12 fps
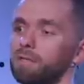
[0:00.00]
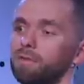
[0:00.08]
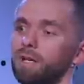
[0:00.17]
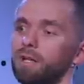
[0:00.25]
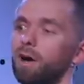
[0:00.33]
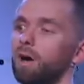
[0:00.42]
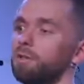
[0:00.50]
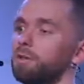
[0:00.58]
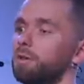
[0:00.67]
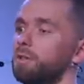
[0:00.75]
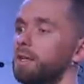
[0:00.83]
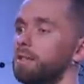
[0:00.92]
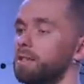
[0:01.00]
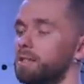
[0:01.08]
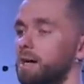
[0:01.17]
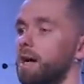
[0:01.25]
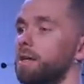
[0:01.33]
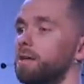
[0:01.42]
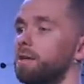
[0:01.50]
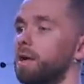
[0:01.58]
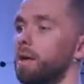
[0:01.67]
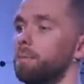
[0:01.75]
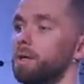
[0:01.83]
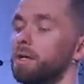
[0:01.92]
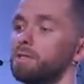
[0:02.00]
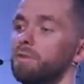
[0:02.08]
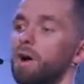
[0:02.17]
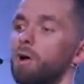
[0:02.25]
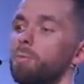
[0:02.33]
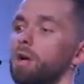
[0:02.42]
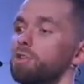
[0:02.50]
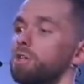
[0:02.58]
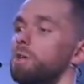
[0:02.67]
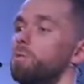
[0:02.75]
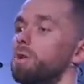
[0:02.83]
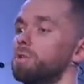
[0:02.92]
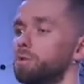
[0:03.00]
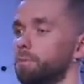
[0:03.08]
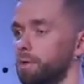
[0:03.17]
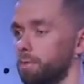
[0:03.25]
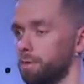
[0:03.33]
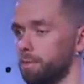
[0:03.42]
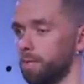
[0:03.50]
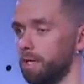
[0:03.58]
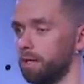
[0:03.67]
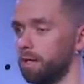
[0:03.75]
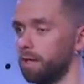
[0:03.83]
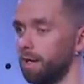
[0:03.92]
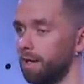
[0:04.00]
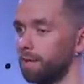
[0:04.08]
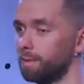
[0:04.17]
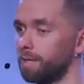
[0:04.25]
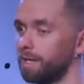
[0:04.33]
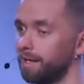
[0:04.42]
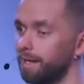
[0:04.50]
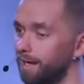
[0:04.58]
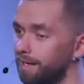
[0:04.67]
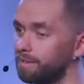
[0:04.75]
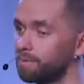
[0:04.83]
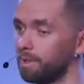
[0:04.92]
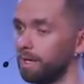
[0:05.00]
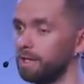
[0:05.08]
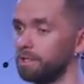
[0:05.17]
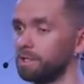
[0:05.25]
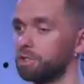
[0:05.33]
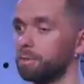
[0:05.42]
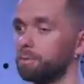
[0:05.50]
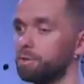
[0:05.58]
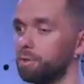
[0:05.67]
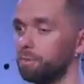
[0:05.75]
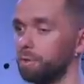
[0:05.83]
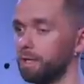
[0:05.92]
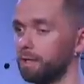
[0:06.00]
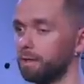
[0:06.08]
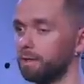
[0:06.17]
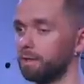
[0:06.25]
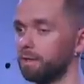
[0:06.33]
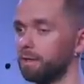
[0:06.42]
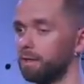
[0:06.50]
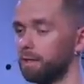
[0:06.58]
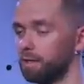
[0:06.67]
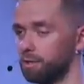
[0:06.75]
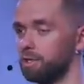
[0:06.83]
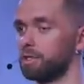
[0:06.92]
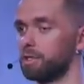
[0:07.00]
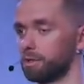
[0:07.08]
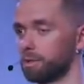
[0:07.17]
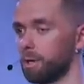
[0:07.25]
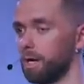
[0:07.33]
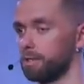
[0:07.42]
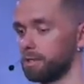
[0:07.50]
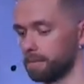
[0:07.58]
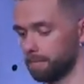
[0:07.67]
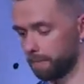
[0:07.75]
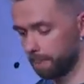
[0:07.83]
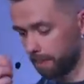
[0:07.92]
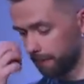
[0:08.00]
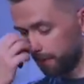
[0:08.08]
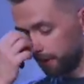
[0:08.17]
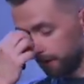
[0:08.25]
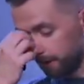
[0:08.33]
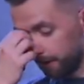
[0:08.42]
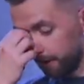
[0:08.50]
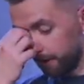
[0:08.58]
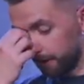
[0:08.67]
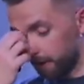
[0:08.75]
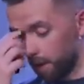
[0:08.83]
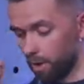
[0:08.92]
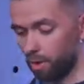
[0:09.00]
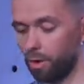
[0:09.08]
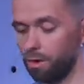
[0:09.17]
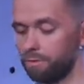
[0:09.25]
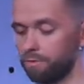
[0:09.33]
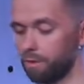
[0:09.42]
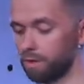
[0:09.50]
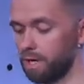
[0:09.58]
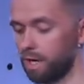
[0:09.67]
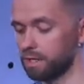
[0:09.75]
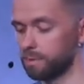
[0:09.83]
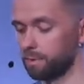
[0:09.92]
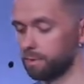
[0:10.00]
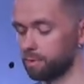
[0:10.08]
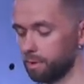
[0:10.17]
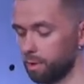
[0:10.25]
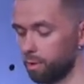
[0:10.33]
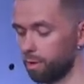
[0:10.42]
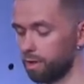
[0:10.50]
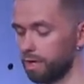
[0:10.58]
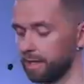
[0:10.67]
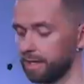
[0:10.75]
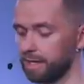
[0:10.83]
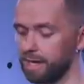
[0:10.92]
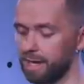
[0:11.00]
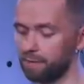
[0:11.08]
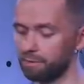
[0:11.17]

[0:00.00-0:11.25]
that hunger, that desire, because of how much He wants to be with me but his relationship to me is Jesus Christ. All four Gospels record an account